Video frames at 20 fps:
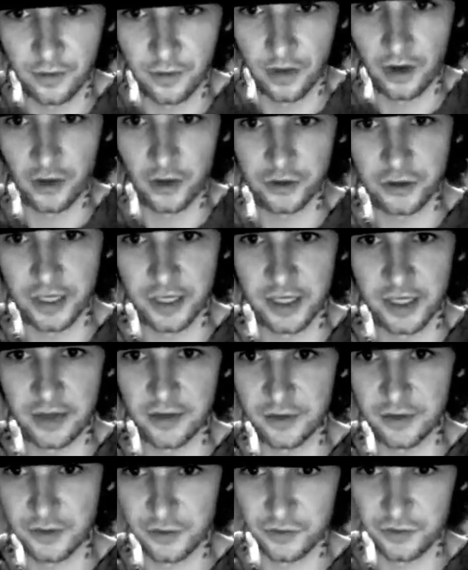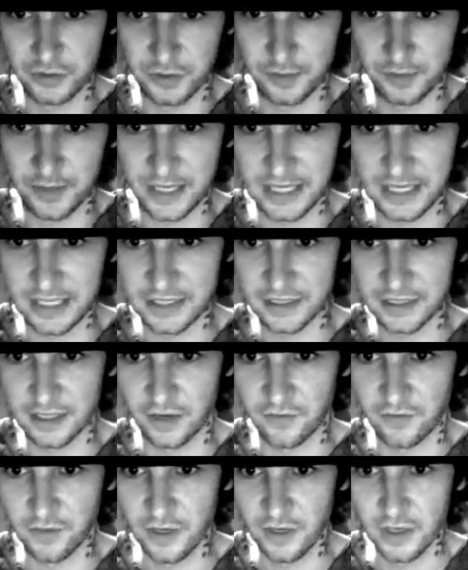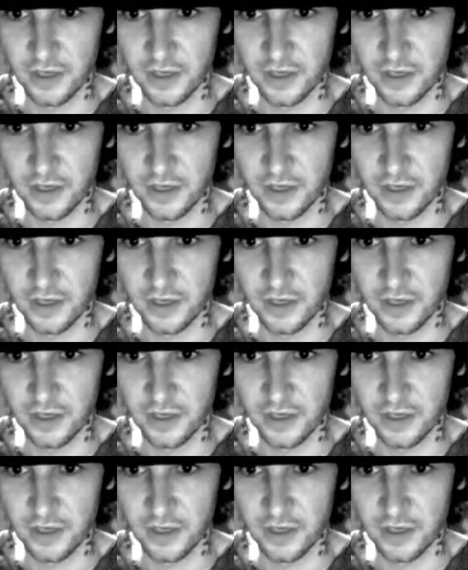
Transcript: are trying to do some picking stuff,